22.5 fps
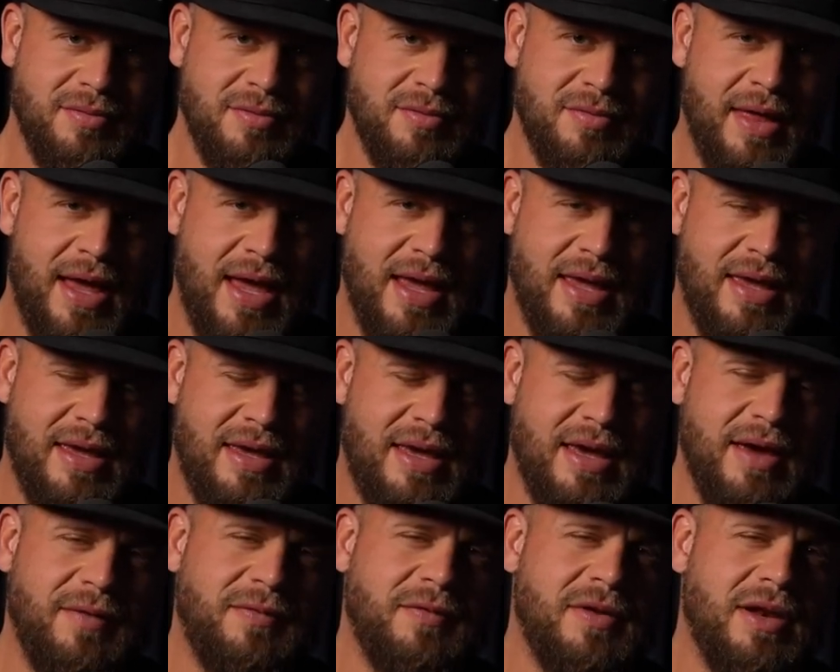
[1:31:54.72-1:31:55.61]
They
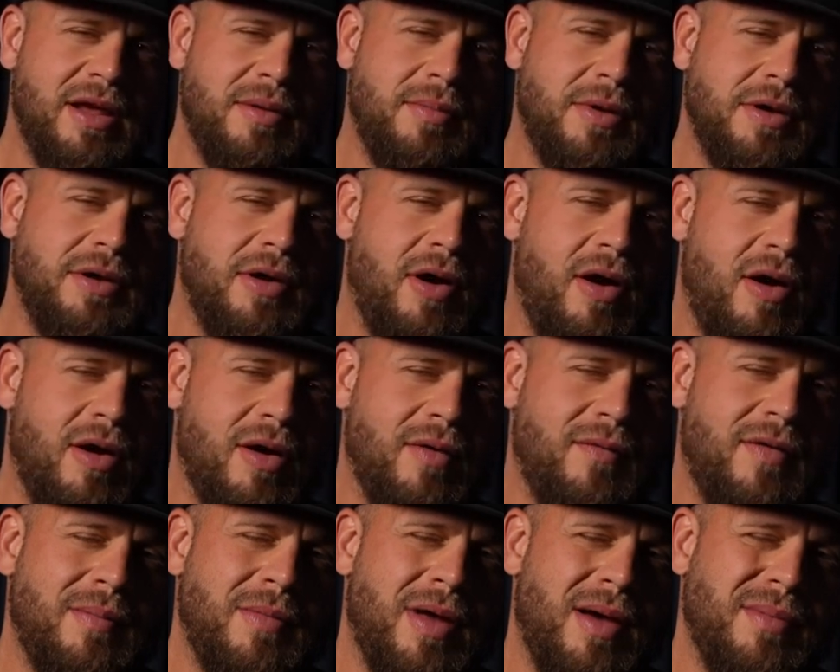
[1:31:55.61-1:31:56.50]
gifted him a
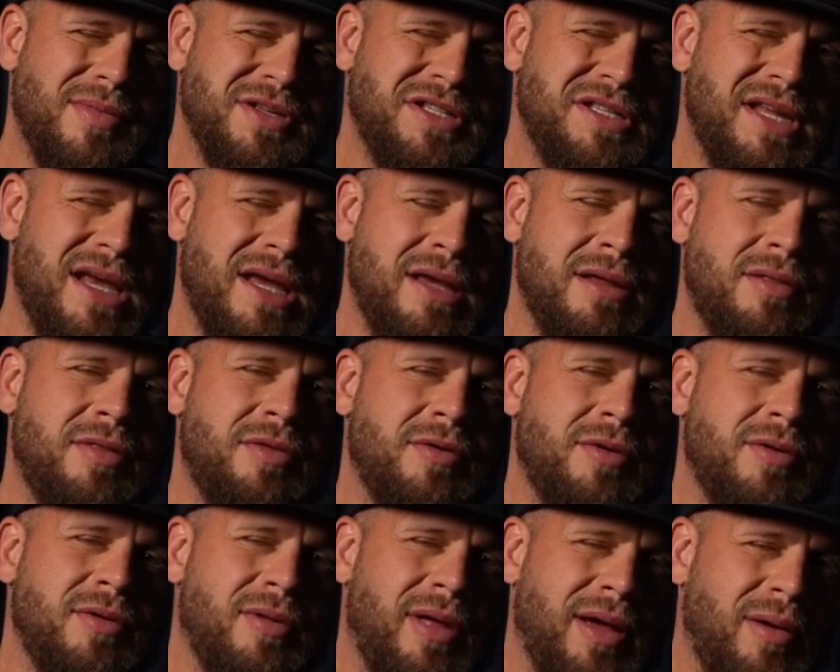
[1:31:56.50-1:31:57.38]
dog, if I'm not mistaken,
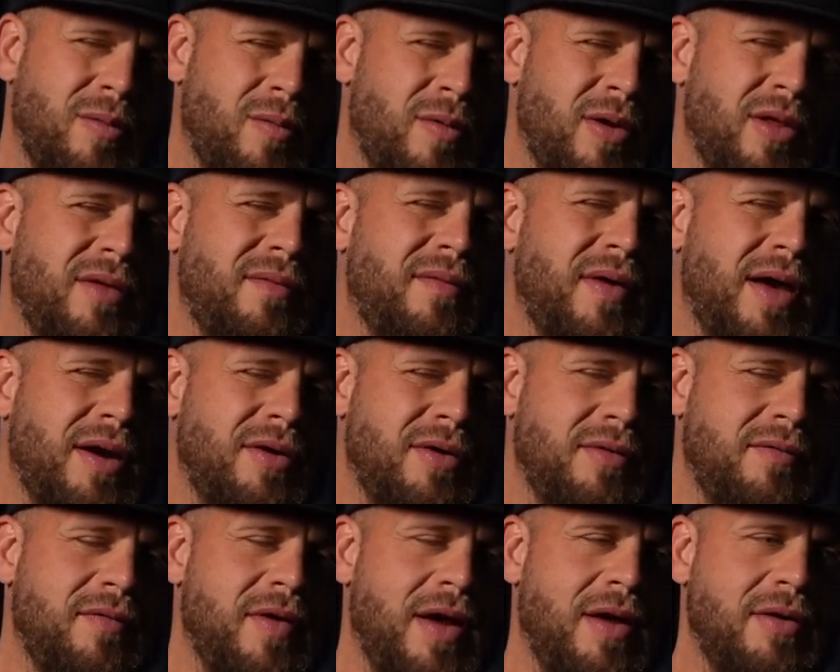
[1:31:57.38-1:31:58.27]
through like one of the
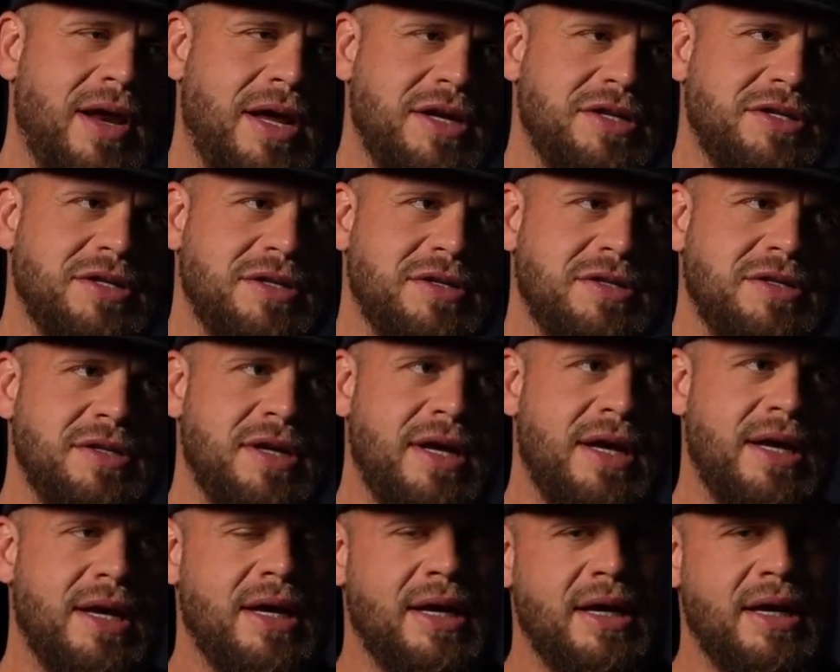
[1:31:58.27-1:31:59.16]
veteran foundations,